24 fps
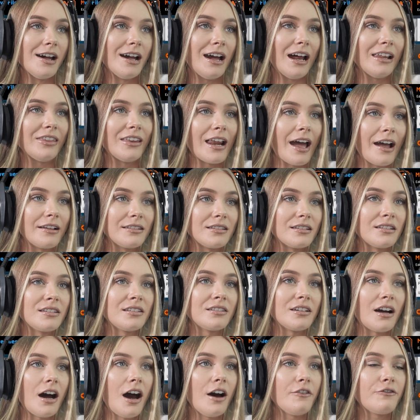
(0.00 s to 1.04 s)
and then I had to
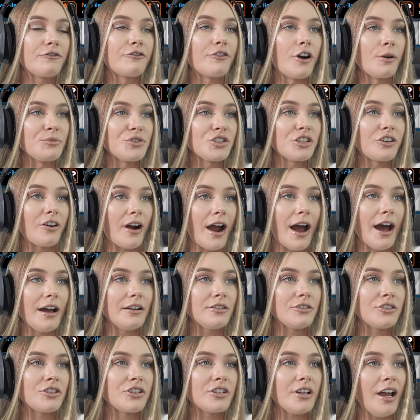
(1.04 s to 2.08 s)
start from
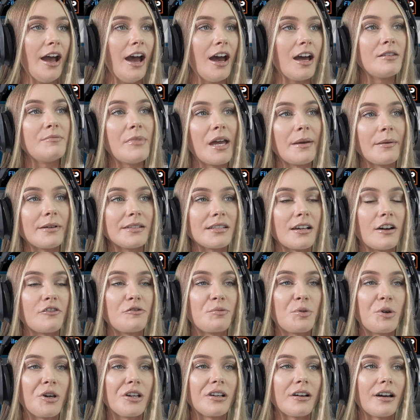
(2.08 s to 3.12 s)
scratch and make myself a
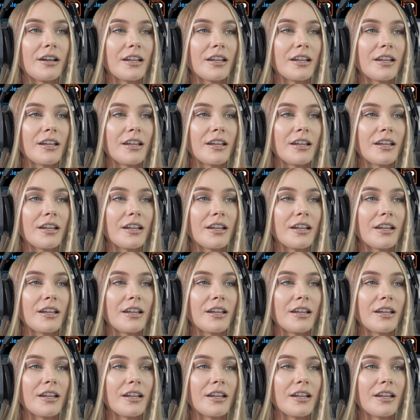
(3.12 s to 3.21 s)
point